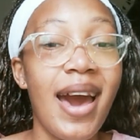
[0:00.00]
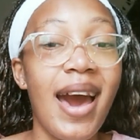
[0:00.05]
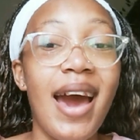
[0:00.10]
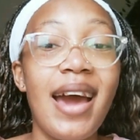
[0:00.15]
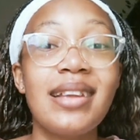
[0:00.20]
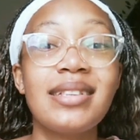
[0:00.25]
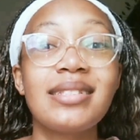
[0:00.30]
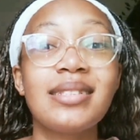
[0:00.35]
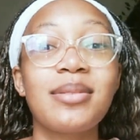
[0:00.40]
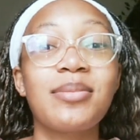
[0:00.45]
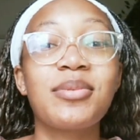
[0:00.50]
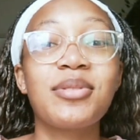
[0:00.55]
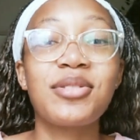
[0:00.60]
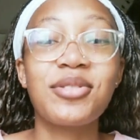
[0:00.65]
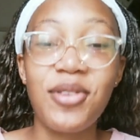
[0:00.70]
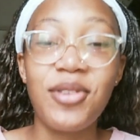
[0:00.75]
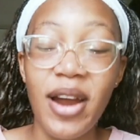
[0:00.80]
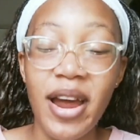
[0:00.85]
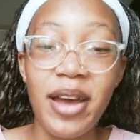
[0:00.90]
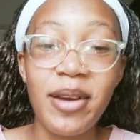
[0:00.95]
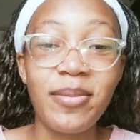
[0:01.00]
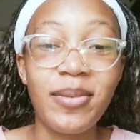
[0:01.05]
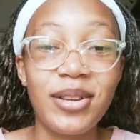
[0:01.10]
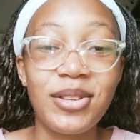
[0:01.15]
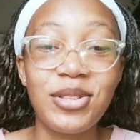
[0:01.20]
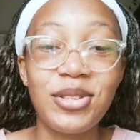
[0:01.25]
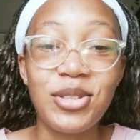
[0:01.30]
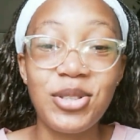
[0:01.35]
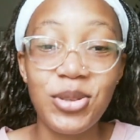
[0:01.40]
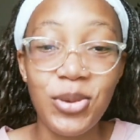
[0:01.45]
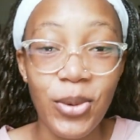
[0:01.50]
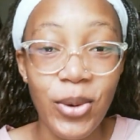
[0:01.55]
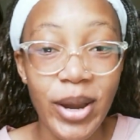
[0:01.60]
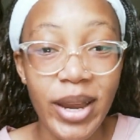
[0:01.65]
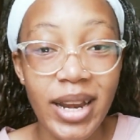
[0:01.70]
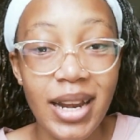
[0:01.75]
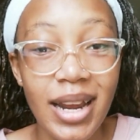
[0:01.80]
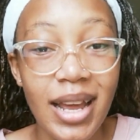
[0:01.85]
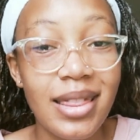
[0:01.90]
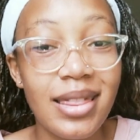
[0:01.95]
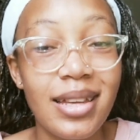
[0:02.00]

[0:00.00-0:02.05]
and subscribe and join